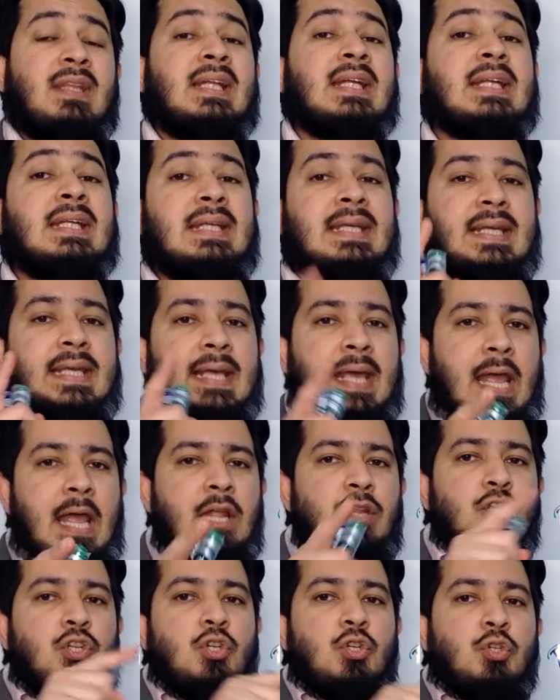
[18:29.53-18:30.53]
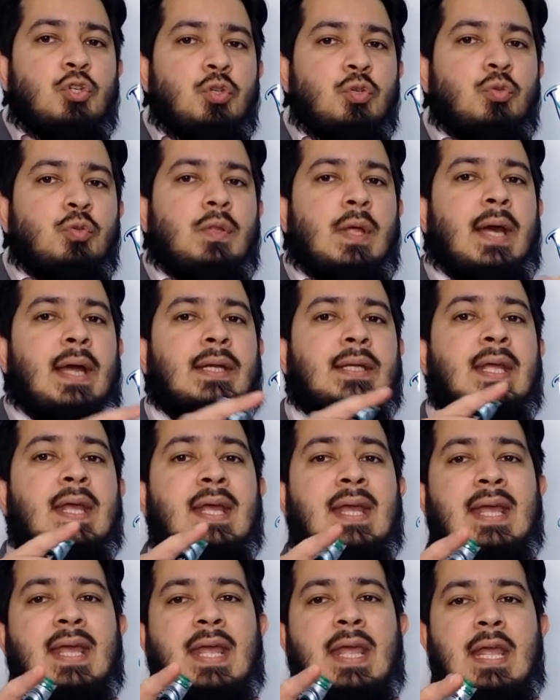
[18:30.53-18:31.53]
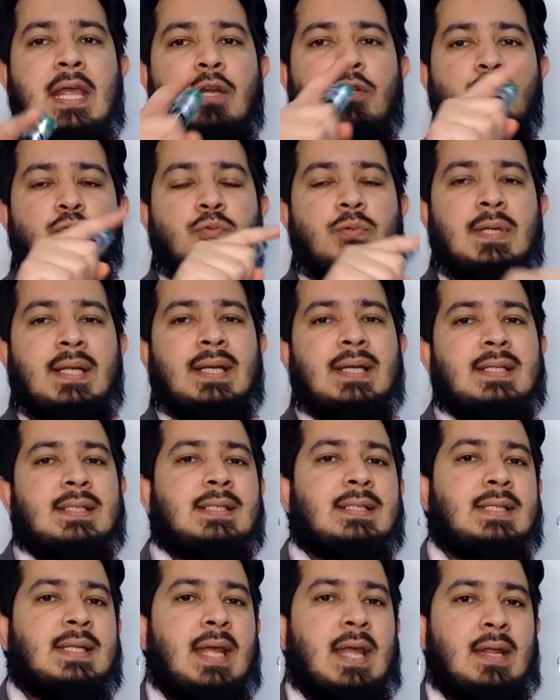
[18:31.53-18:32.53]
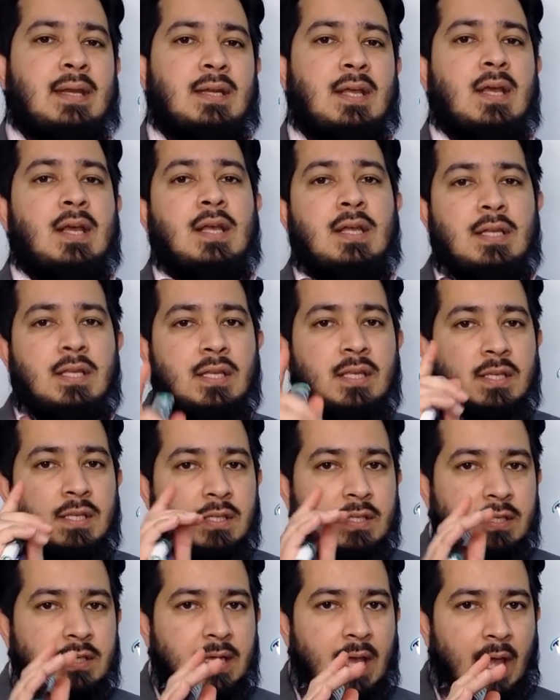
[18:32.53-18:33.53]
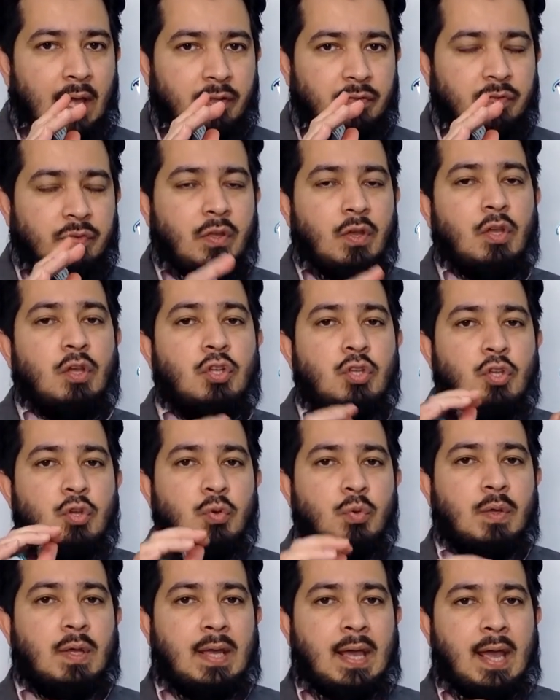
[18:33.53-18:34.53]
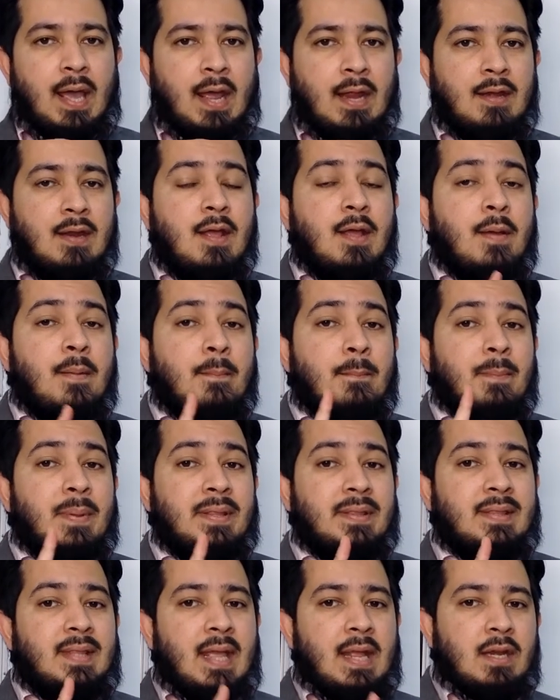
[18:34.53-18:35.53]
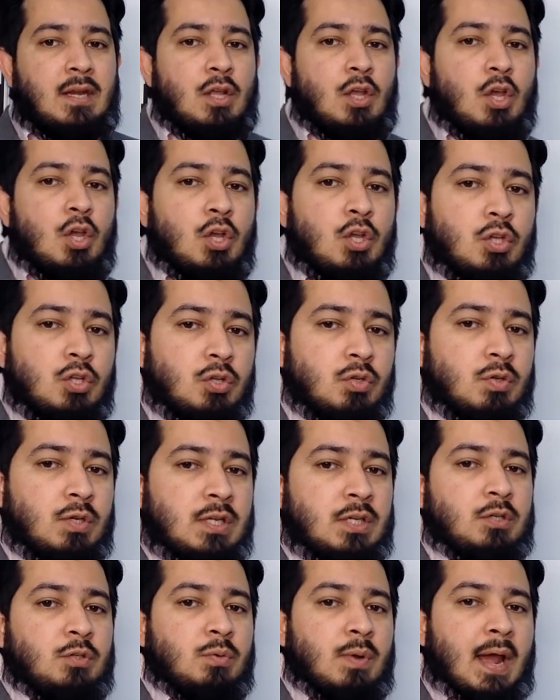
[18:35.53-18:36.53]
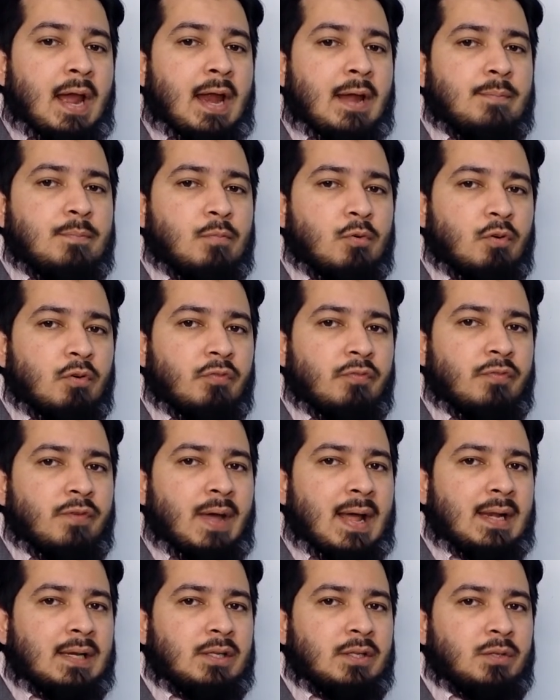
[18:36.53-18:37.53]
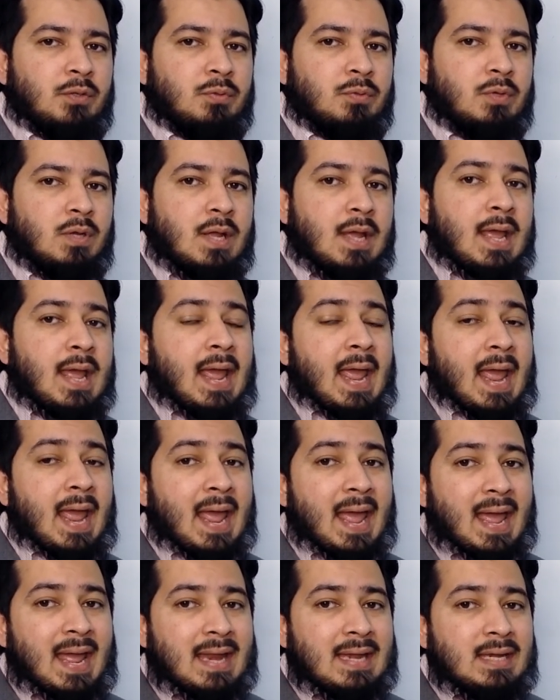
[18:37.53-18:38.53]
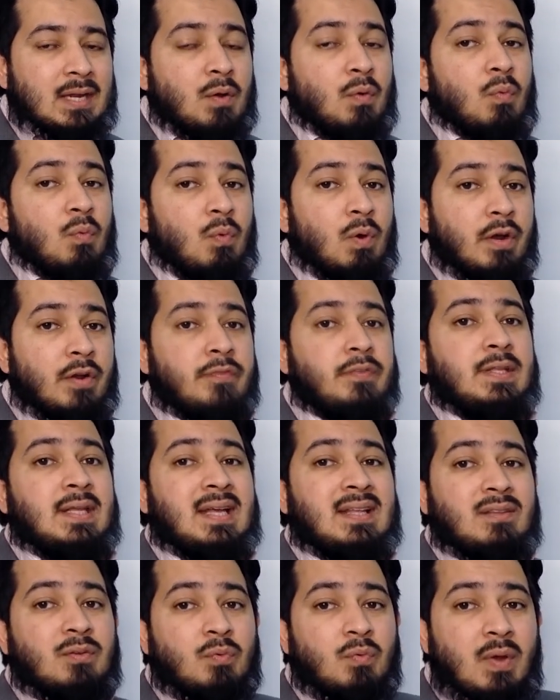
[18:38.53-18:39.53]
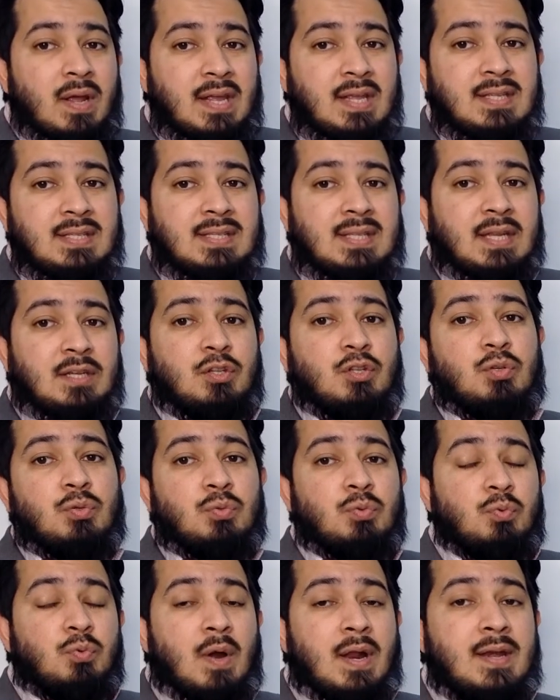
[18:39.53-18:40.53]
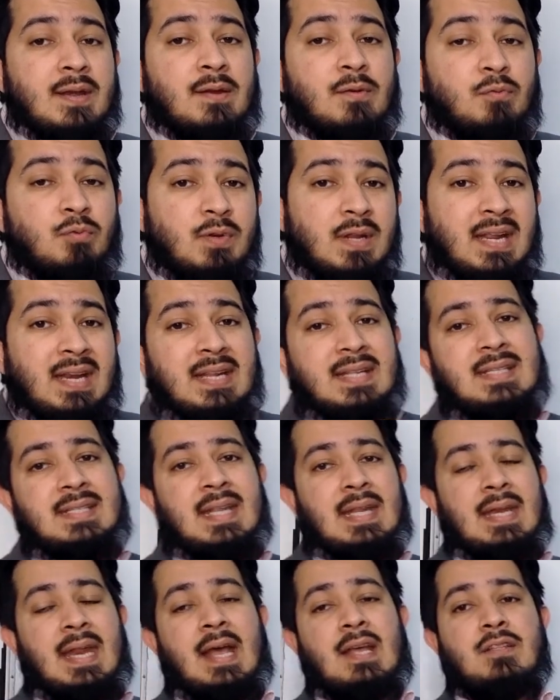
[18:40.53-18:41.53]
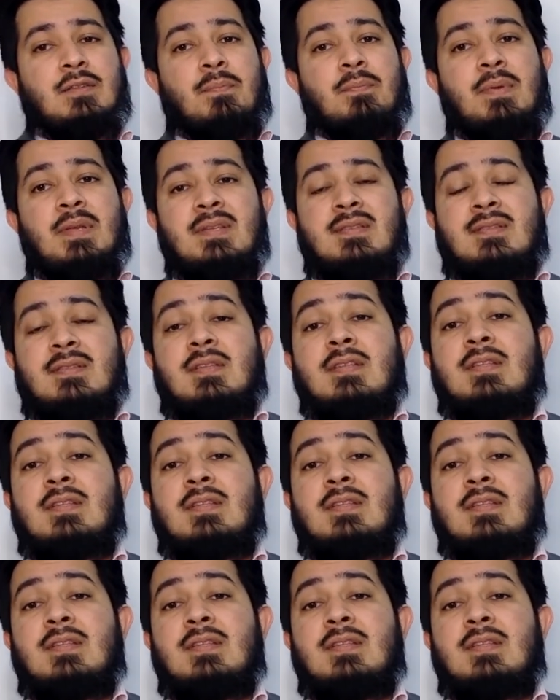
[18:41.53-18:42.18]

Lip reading: can you do that in real estate? Yes, you can, but then you need to add more value. And one of the other ways that you run real estate as a business